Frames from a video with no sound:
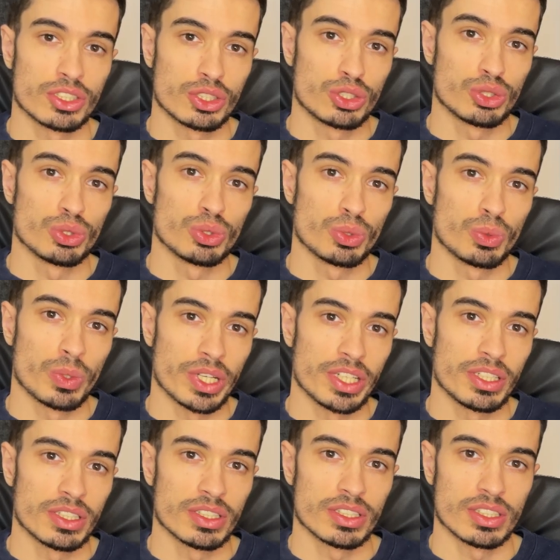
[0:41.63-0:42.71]

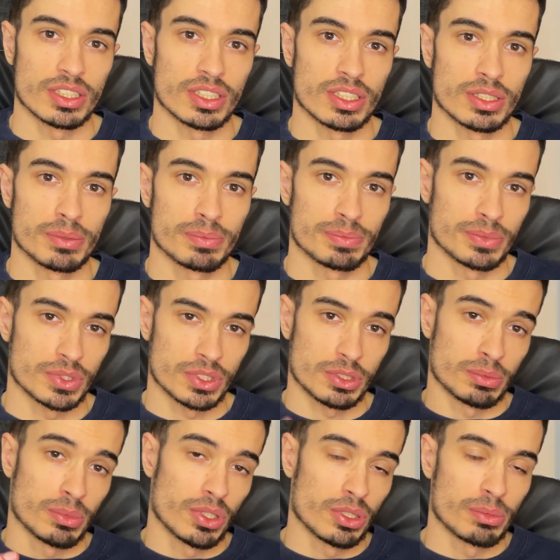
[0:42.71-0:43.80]
two-way
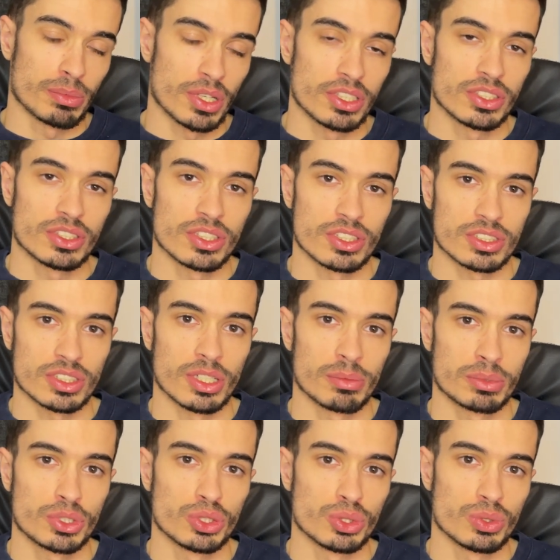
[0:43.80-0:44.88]
smaller monitors
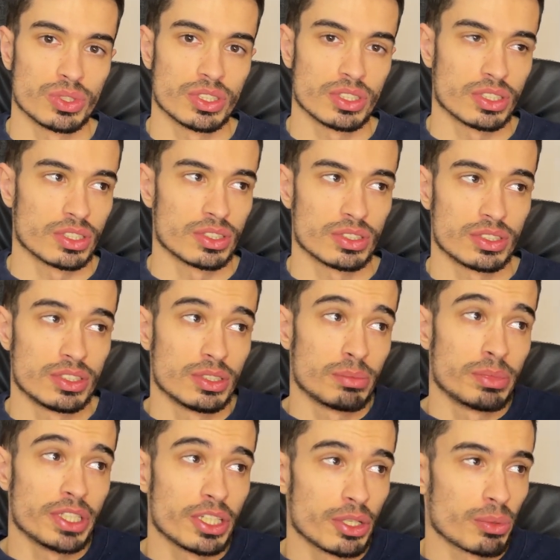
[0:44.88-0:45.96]
up to the
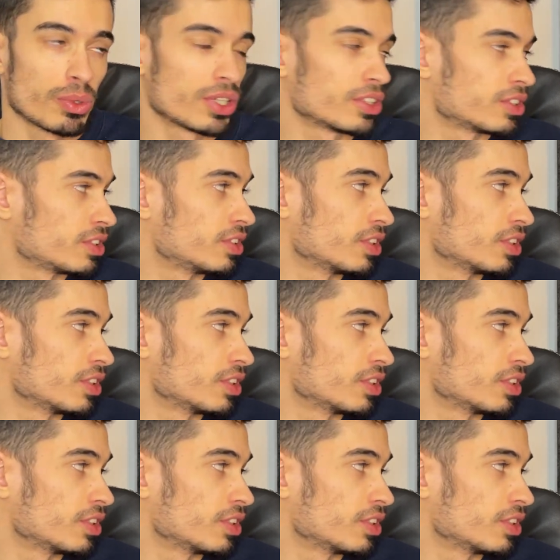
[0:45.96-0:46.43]
bigger ones,